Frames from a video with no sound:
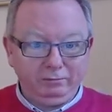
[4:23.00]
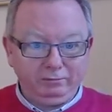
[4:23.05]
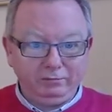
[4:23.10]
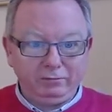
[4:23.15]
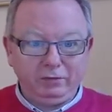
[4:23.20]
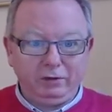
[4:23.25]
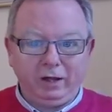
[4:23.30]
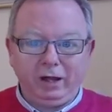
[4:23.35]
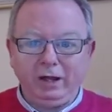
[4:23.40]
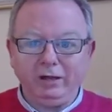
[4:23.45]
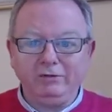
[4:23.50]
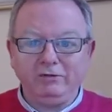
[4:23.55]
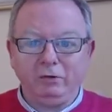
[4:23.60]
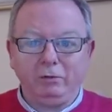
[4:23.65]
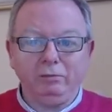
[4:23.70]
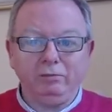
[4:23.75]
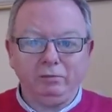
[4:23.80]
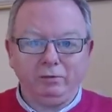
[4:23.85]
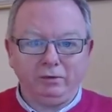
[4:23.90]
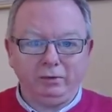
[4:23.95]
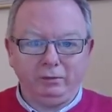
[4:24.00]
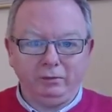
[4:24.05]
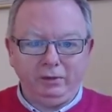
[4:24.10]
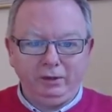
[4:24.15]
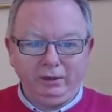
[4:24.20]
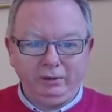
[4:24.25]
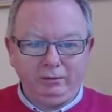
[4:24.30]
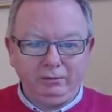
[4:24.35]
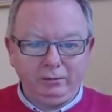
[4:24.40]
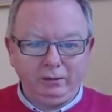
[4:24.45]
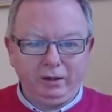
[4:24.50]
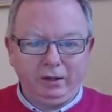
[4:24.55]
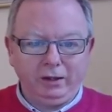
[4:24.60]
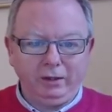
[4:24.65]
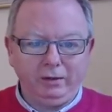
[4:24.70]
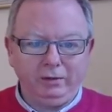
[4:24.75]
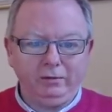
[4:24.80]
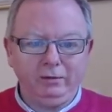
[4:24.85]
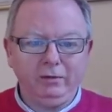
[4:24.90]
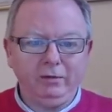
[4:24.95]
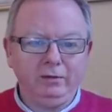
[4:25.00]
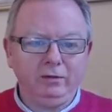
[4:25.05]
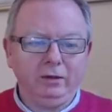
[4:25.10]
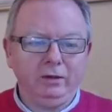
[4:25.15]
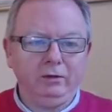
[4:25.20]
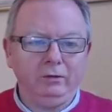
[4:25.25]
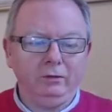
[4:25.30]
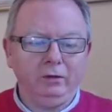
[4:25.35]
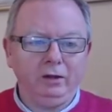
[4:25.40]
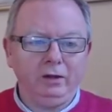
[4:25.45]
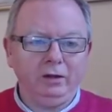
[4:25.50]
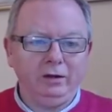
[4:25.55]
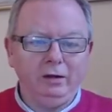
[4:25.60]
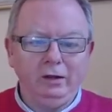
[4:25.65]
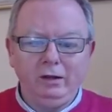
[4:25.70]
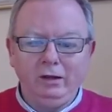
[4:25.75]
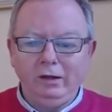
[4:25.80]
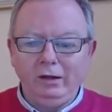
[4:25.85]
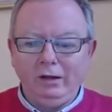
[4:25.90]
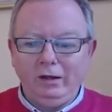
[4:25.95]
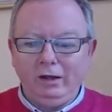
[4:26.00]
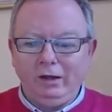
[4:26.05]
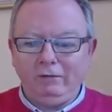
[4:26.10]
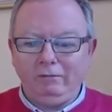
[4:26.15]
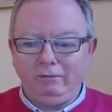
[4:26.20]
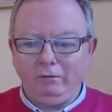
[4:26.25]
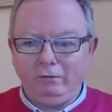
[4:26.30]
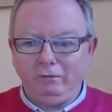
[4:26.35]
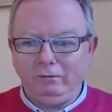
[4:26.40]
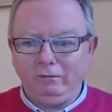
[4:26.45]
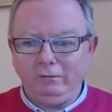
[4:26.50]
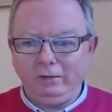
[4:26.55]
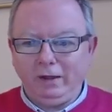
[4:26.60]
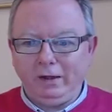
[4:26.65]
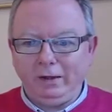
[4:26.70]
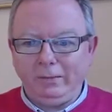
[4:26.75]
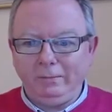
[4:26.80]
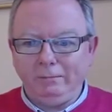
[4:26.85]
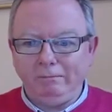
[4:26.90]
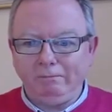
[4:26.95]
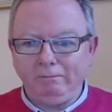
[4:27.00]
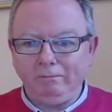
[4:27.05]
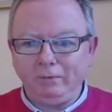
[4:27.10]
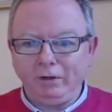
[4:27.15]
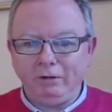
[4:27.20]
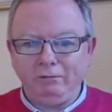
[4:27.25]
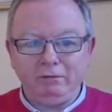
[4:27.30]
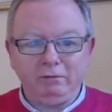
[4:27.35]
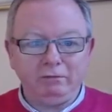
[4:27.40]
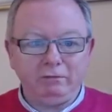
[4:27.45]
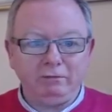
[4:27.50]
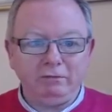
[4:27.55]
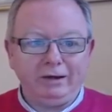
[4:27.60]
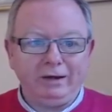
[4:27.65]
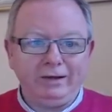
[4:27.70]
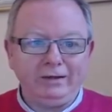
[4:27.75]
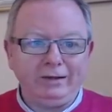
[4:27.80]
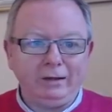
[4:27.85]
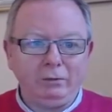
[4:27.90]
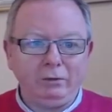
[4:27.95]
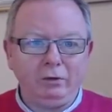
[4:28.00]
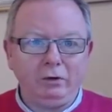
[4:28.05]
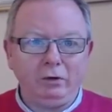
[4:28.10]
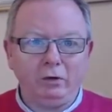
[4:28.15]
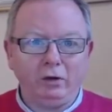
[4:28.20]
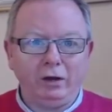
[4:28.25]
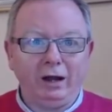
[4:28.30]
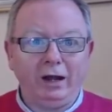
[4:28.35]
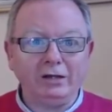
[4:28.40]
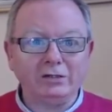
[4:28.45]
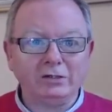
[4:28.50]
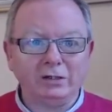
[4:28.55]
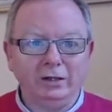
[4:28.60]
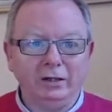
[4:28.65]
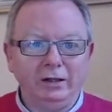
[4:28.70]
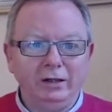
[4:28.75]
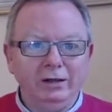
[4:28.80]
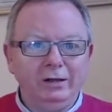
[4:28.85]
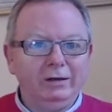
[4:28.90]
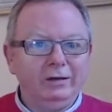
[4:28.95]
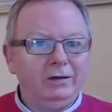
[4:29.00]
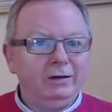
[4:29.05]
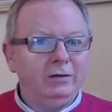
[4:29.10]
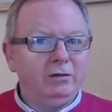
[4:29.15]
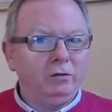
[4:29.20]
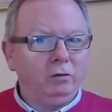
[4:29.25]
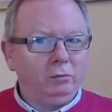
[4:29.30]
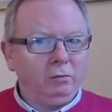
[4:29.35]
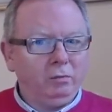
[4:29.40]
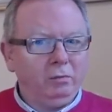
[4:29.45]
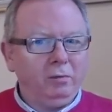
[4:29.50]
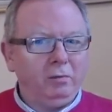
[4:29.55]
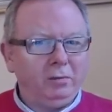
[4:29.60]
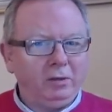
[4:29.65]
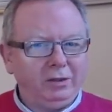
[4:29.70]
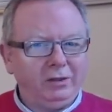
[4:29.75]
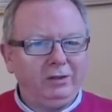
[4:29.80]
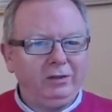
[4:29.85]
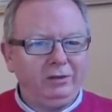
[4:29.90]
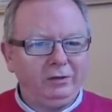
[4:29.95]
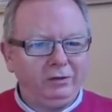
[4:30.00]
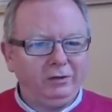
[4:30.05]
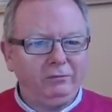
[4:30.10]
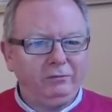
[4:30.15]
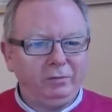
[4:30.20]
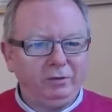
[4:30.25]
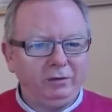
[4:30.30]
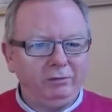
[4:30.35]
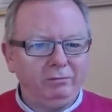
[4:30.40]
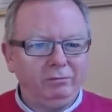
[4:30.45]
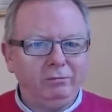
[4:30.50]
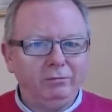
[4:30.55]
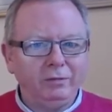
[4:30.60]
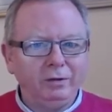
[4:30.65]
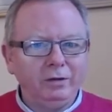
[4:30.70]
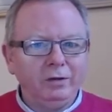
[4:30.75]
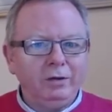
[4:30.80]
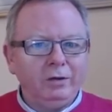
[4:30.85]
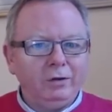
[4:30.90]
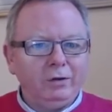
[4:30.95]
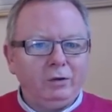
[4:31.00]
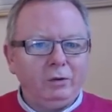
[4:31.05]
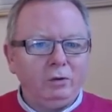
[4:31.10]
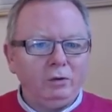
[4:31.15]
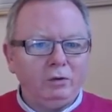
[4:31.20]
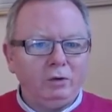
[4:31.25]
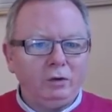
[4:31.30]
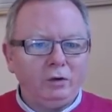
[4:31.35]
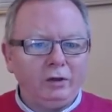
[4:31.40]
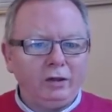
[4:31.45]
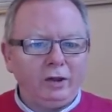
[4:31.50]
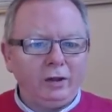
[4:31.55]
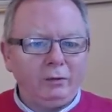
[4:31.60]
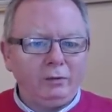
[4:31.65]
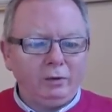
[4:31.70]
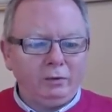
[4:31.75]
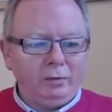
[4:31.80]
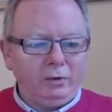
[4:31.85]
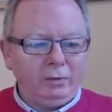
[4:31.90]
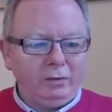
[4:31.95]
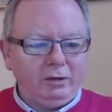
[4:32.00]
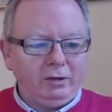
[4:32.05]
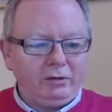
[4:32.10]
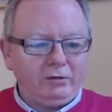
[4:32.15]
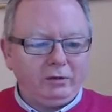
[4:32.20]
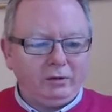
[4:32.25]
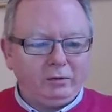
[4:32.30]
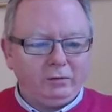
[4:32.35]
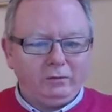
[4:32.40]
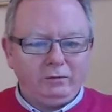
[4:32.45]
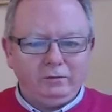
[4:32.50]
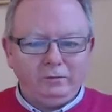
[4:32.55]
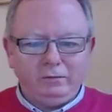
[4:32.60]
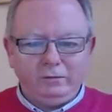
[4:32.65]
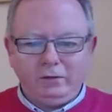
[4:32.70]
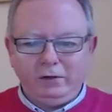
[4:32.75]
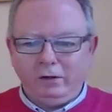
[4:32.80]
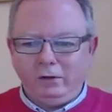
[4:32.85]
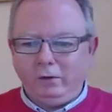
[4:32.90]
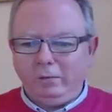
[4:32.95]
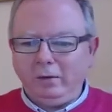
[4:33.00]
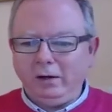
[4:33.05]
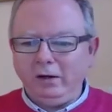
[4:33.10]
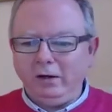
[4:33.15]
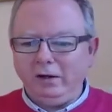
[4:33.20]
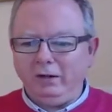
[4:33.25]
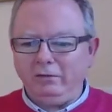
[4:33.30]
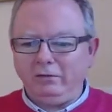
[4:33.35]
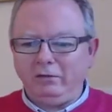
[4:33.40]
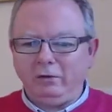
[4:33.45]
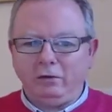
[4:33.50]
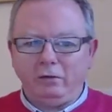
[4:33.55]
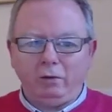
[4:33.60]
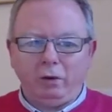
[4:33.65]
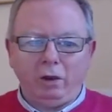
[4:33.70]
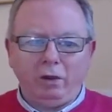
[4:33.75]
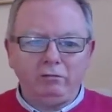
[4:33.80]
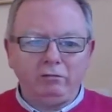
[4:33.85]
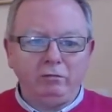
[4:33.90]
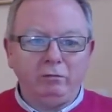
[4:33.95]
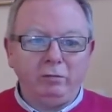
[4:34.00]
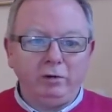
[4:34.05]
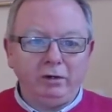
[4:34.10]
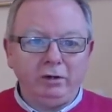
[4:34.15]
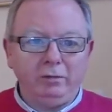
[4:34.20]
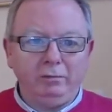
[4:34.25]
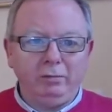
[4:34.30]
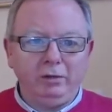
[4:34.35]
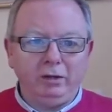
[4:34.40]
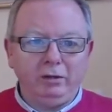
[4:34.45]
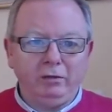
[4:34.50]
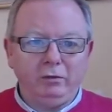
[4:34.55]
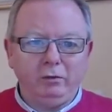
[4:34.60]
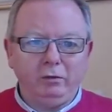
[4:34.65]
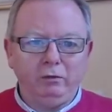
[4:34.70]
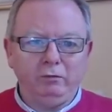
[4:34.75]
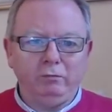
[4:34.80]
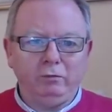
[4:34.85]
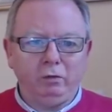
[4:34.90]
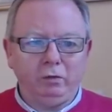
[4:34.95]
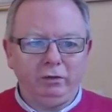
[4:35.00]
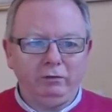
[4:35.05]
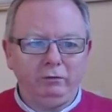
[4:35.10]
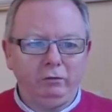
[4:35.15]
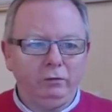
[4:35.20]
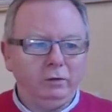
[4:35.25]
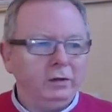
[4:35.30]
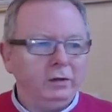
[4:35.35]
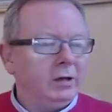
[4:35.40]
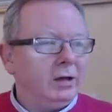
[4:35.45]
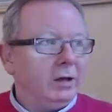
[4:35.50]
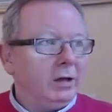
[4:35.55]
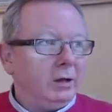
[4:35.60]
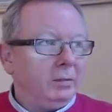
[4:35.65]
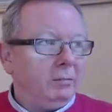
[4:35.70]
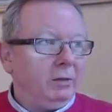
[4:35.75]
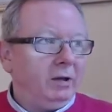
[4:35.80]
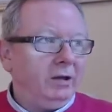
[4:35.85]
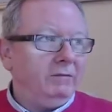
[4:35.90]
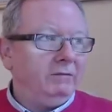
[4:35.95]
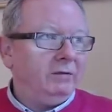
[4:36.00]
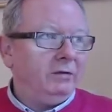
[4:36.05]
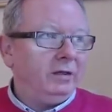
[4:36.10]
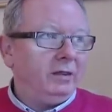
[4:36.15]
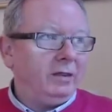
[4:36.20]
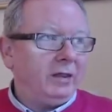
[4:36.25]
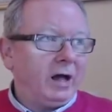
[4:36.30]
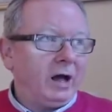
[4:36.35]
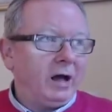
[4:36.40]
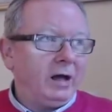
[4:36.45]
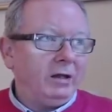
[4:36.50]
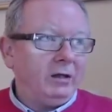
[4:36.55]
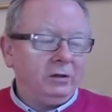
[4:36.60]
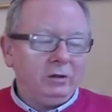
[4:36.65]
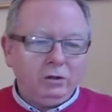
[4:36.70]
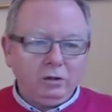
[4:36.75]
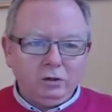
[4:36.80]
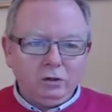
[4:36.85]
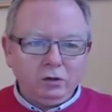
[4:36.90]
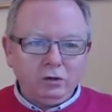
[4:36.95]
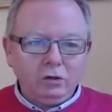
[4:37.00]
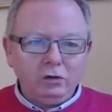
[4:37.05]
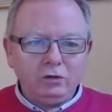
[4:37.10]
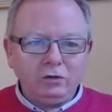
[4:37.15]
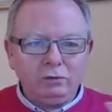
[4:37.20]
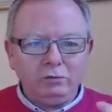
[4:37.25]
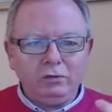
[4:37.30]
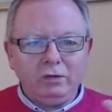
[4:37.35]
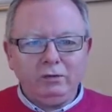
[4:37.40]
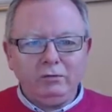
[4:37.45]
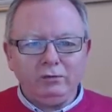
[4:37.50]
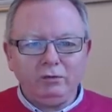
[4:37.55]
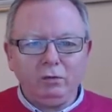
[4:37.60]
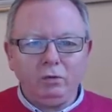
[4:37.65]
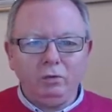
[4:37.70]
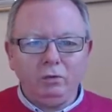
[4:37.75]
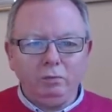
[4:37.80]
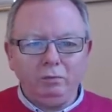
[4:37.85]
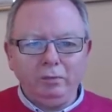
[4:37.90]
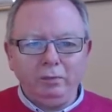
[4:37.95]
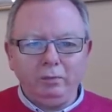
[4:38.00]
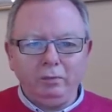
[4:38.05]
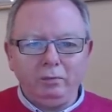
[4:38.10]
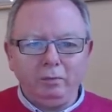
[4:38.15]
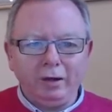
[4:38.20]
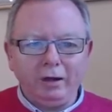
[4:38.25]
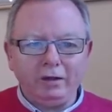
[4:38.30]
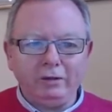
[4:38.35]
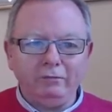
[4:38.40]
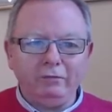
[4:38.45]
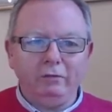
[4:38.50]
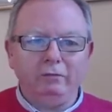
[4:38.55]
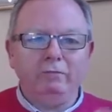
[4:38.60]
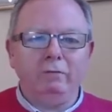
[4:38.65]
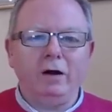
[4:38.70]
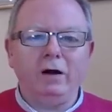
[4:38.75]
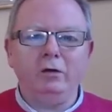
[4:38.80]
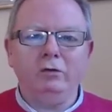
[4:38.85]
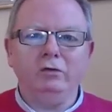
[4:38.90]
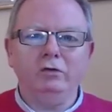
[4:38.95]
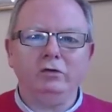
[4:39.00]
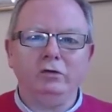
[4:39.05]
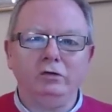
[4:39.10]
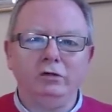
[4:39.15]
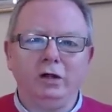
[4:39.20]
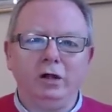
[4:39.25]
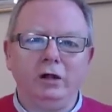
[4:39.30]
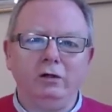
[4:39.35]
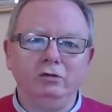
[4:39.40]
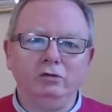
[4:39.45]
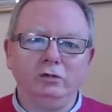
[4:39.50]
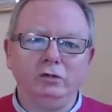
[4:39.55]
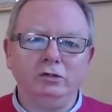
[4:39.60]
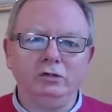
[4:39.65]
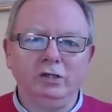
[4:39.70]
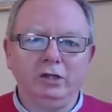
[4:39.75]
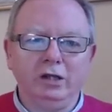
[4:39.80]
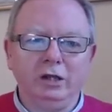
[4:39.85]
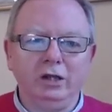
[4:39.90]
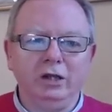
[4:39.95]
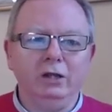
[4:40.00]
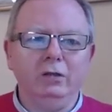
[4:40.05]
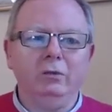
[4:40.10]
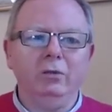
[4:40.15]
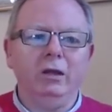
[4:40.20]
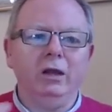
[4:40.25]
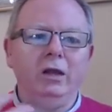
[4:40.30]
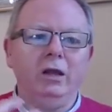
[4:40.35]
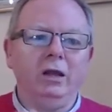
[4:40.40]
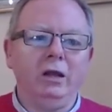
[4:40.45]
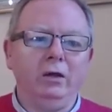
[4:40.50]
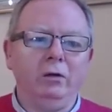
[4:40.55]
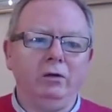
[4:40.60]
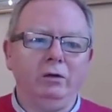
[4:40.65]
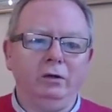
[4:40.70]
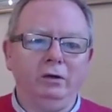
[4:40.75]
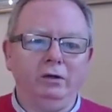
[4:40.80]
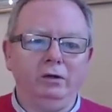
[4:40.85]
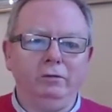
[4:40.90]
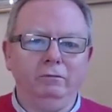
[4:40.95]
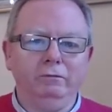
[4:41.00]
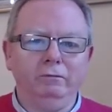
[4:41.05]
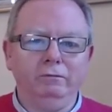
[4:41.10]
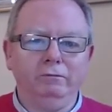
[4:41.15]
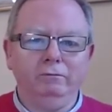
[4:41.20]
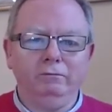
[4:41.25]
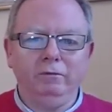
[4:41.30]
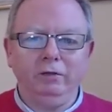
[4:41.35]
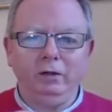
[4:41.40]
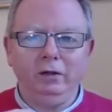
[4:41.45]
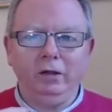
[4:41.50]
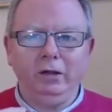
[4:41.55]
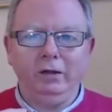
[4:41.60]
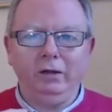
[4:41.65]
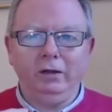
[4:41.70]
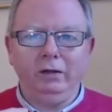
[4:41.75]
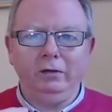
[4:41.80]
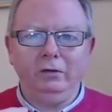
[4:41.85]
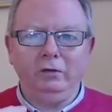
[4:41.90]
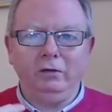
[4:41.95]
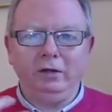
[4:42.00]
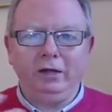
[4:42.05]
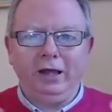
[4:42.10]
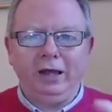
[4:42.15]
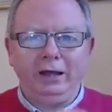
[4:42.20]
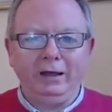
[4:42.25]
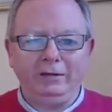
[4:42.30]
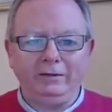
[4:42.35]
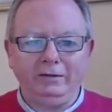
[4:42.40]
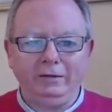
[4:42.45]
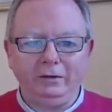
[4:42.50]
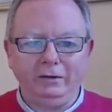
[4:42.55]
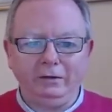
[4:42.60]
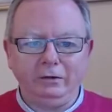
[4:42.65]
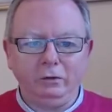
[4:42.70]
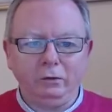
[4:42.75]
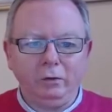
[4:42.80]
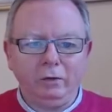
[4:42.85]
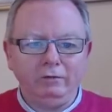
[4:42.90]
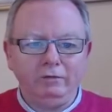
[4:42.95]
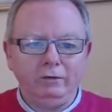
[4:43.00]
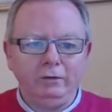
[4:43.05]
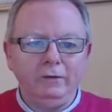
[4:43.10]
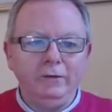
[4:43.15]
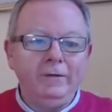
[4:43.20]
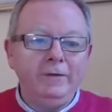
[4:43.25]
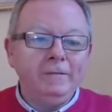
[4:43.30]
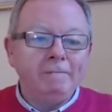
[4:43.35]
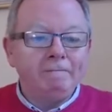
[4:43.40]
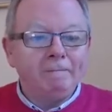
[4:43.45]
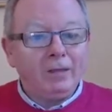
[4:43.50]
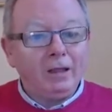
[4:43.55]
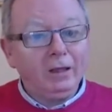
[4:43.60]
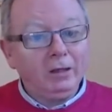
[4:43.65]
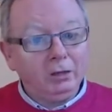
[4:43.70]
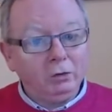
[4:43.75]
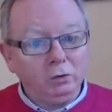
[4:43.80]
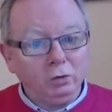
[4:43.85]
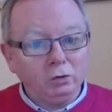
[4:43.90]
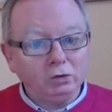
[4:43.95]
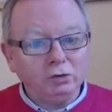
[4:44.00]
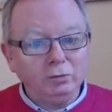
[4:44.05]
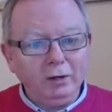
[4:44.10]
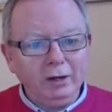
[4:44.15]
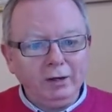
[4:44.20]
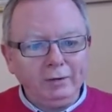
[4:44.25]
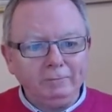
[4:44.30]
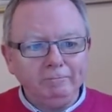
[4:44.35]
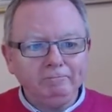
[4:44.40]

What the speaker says: Hands up or a wee thing on there if you've ever heard that one, or actually thought that maybe you've been holding on to that one a wee bit yourself. Now, apparently it's the love of money being the root of all evil. But even at that, can sometimes hold people back if your values are altruistic in any way, or you're egalitarian or whatever. It can hold you back.